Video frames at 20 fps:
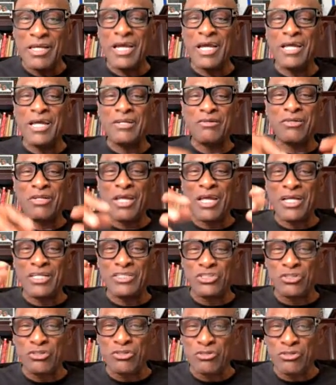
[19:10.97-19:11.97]
And
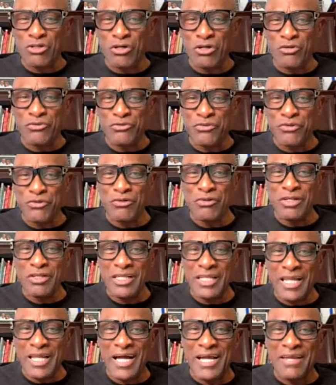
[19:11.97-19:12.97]
as you go
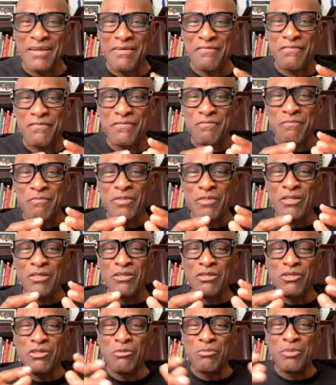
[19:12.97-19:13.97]
through life,
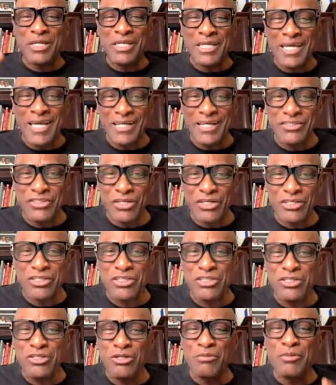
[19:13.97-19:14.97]
you begin to
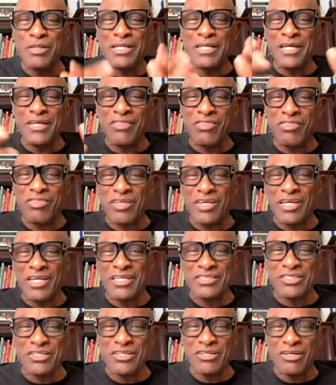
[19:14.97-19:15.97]
accumulate
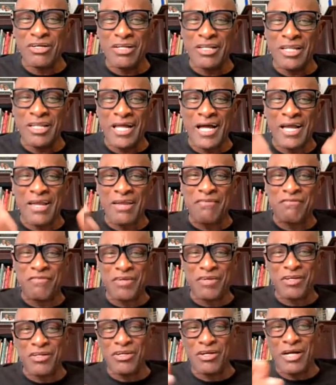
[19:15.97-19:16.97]
things in your life,
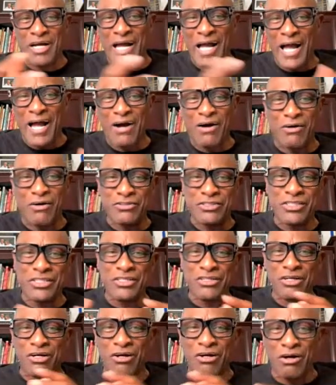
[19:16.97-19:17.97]
in your house,
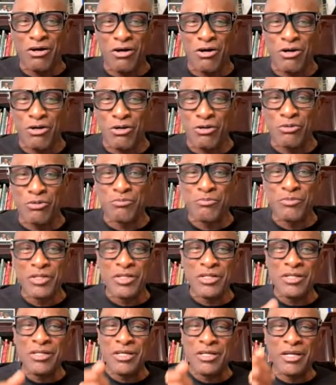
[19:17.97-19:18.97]
in your home,
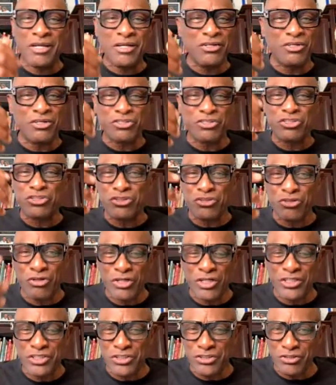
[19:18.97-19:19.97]
in your
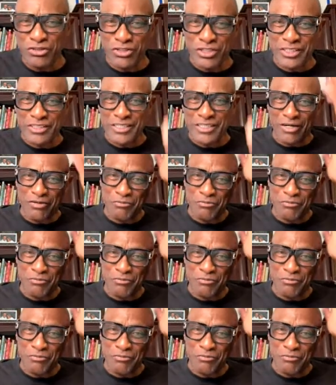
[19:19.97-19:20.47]
storage units.